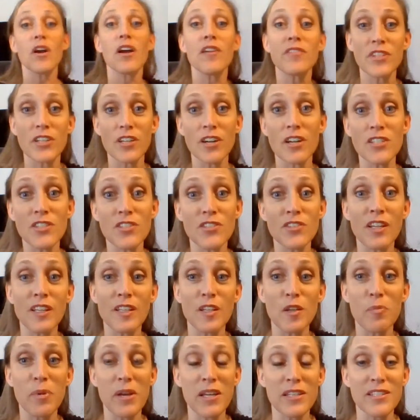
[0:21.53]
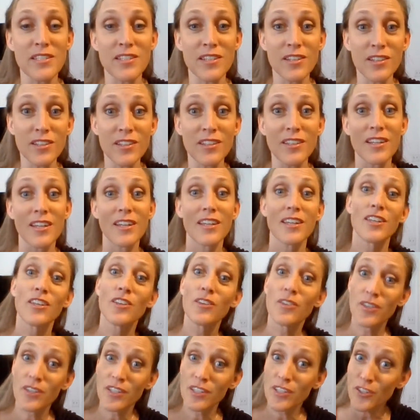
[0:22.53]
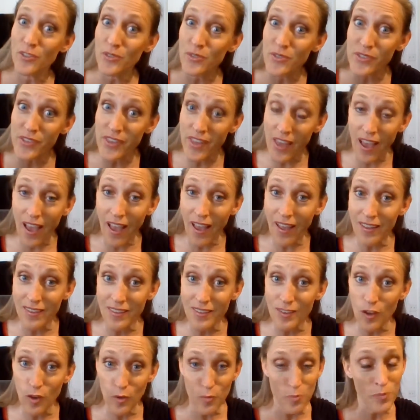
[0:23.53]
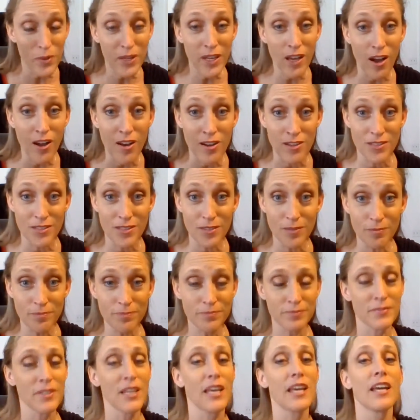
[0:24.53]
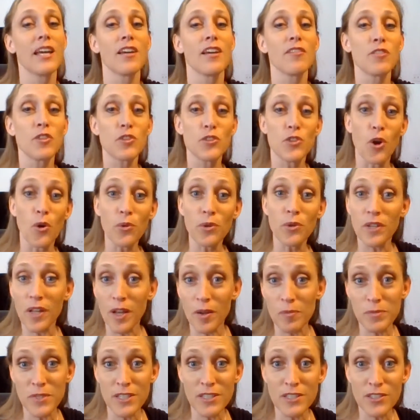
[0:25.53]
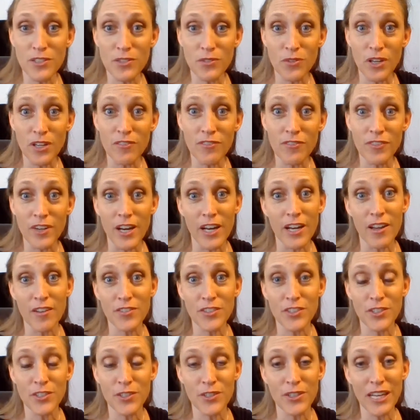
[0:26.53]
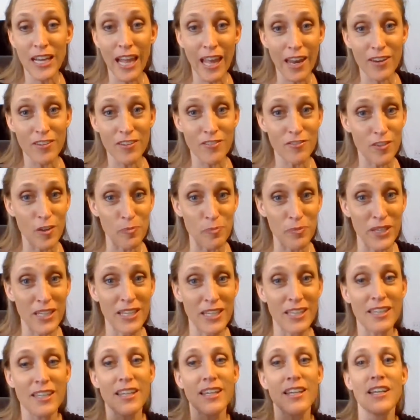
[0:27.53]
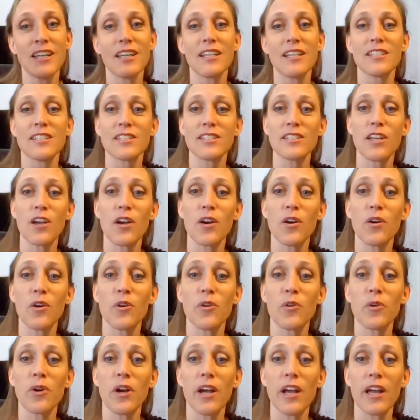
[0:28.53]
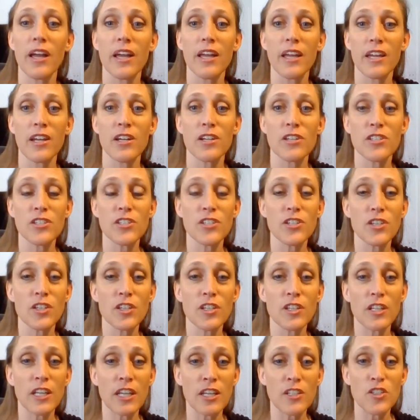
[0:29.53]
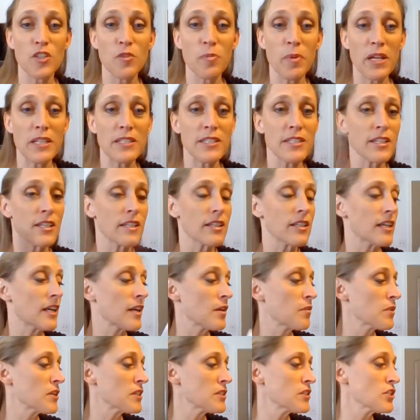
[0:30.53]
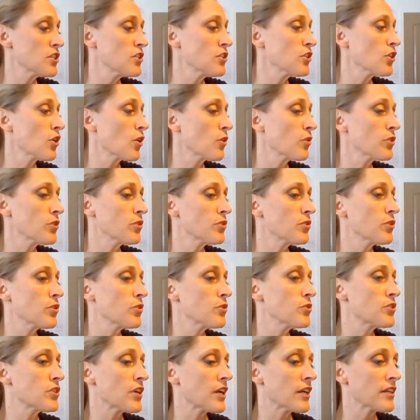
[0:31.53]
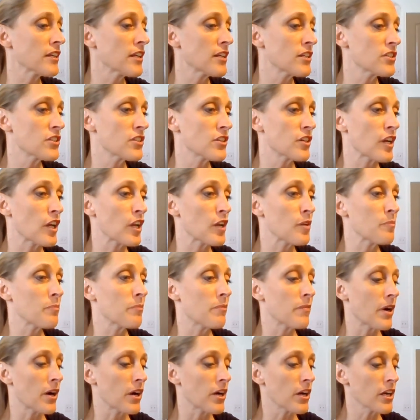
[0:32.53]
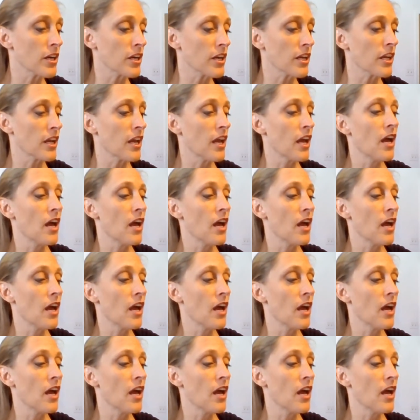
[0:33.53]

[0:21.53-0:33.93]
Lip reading: you have your Australia pencil, you can use that. Be awesome. If you don't, come to the store on Friday afternoon and get it from me. So get your pencil, and I want you to go through Dragonhunter and mark.